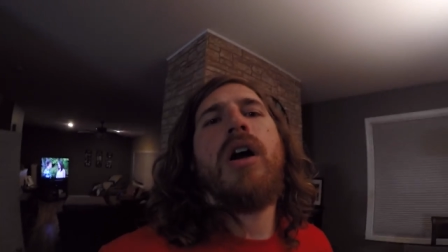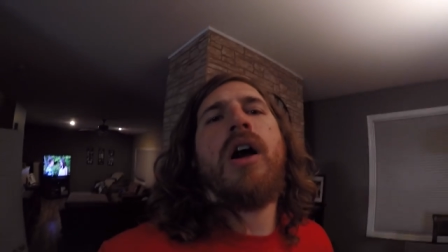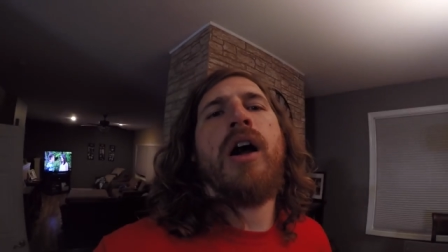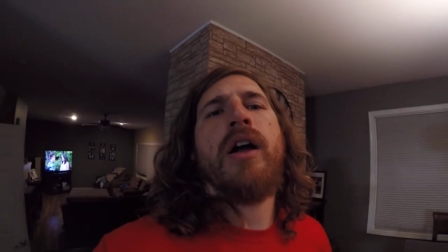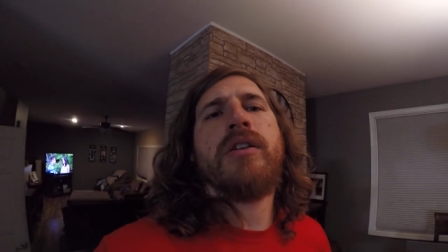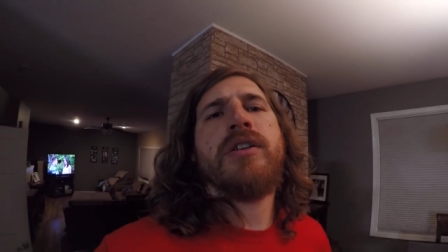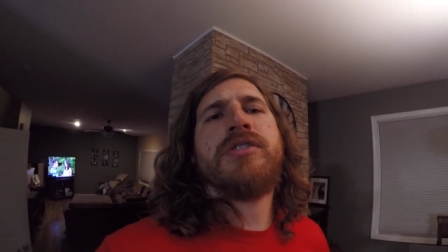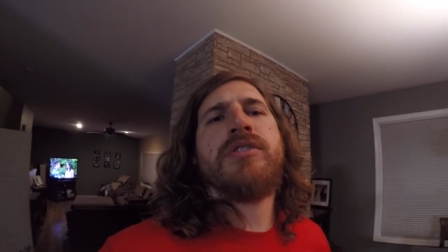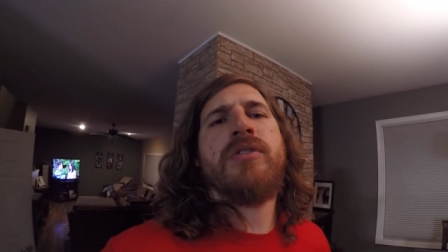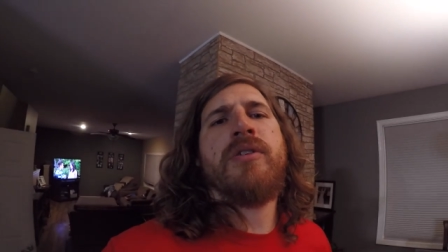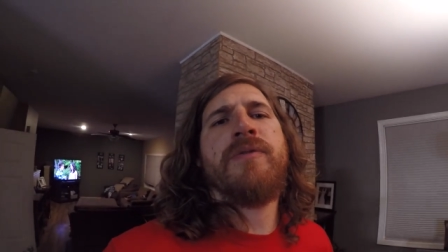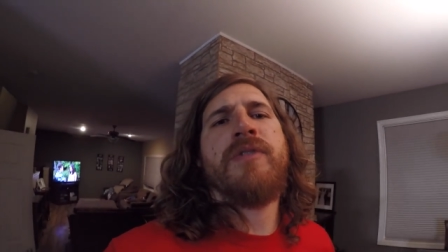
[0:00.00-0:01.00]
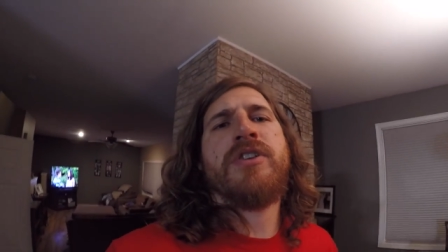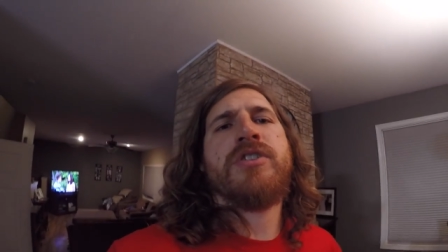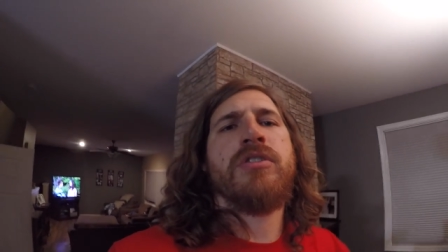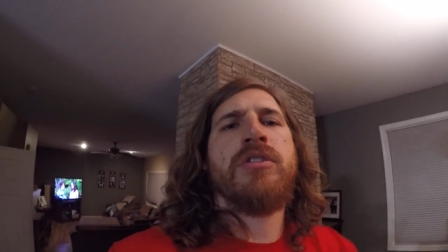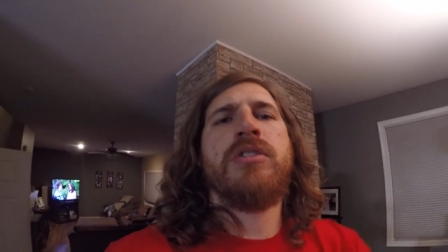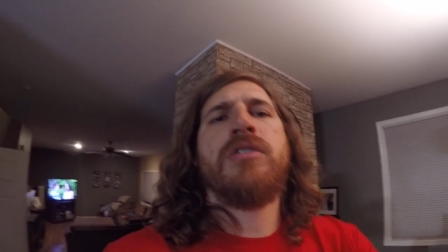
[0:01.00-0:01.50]
all right, let's do an
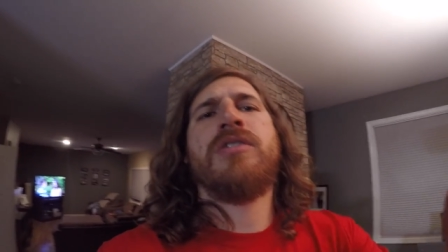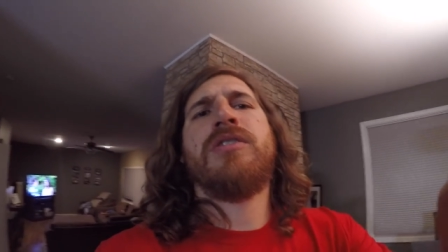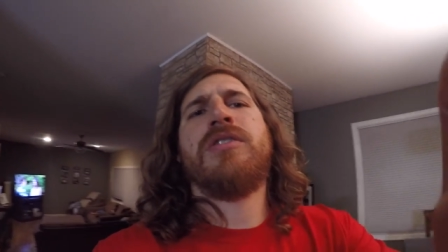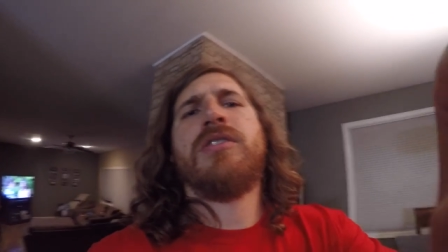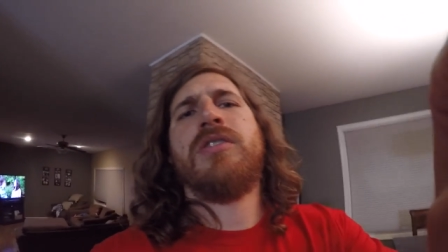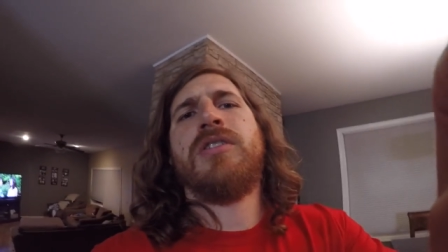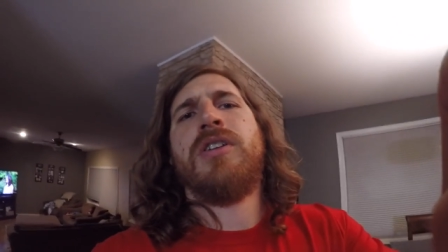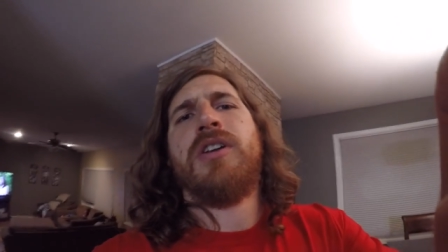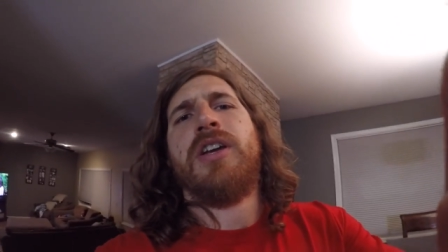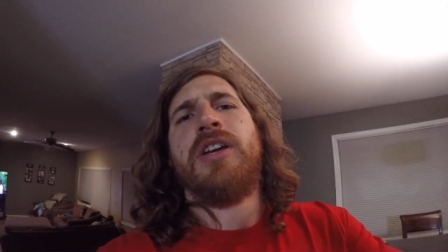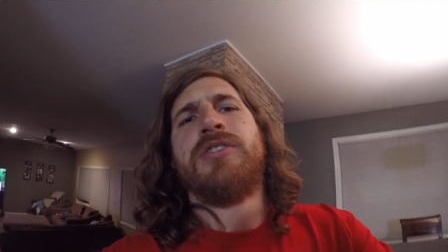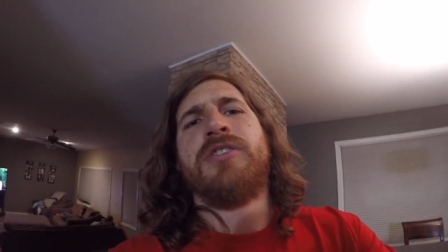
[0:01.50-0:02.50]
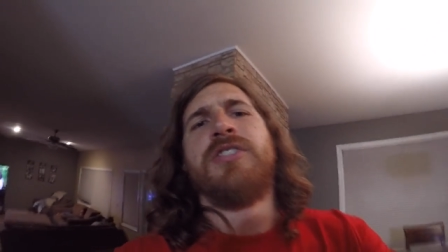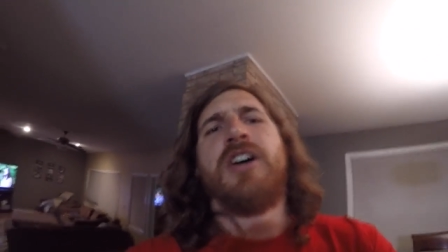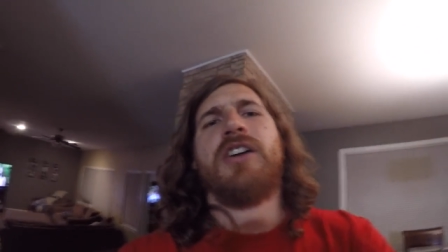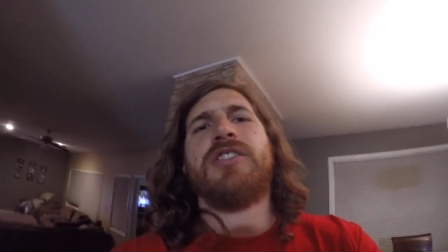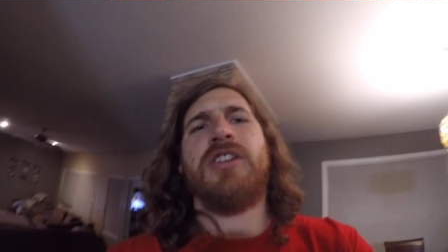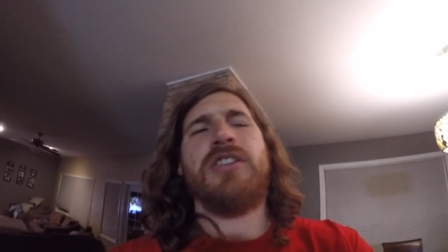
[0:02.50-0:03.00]
official
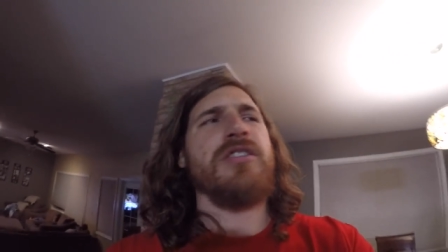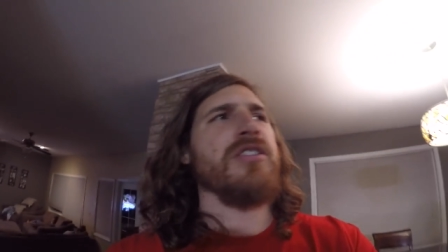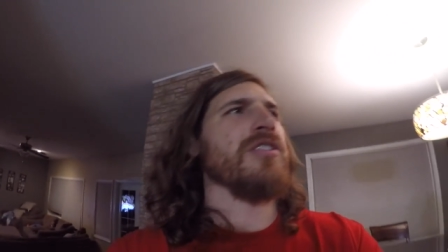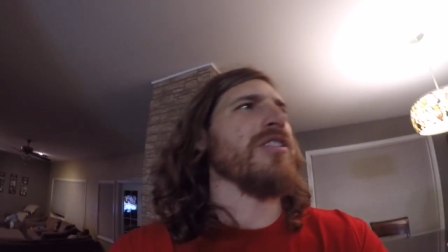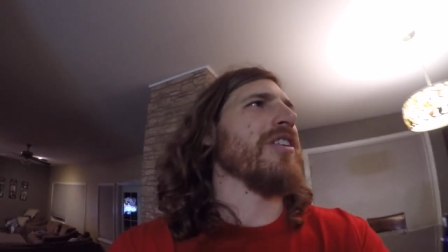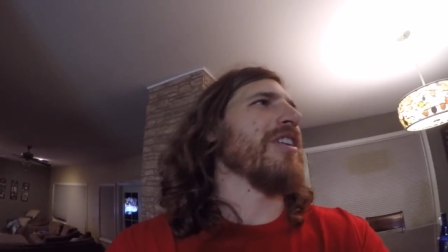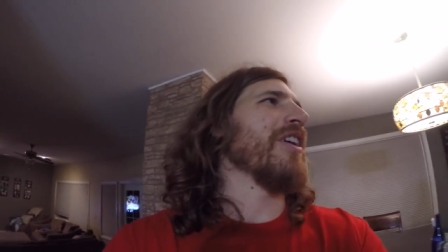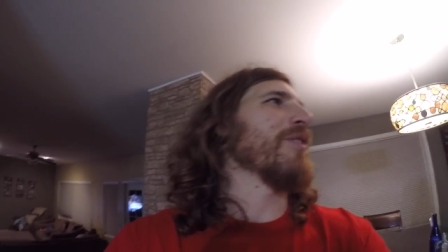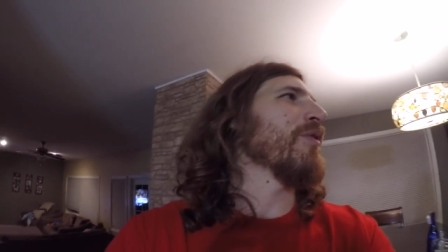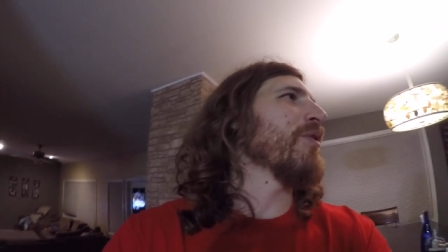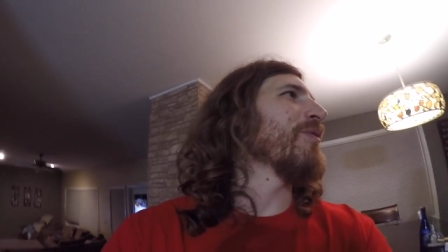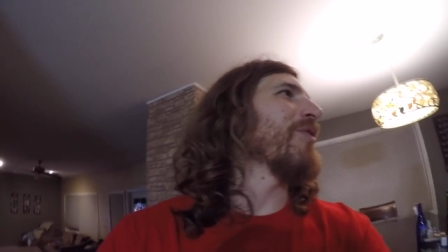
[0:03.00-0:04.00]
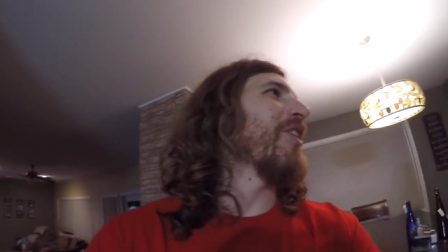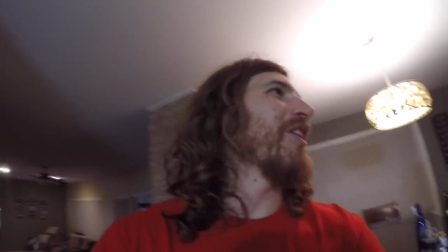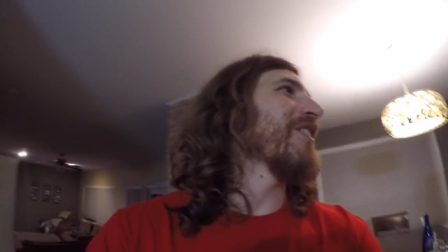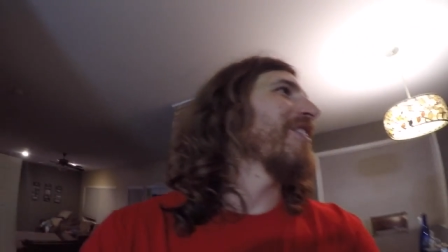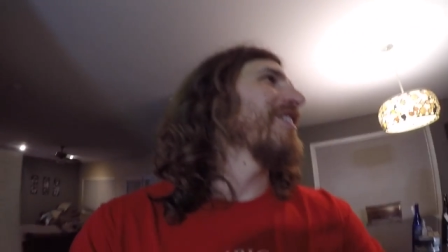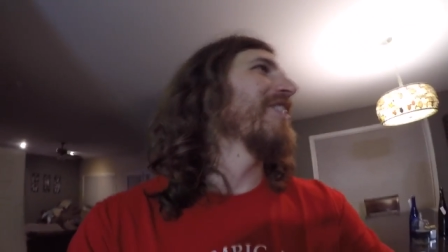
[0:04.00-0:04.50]
introduction here for the
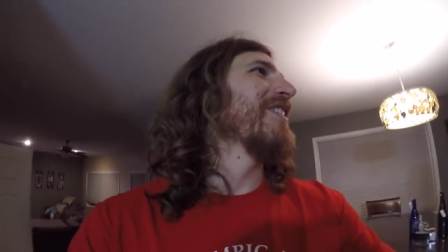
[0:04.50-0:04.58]
vlog.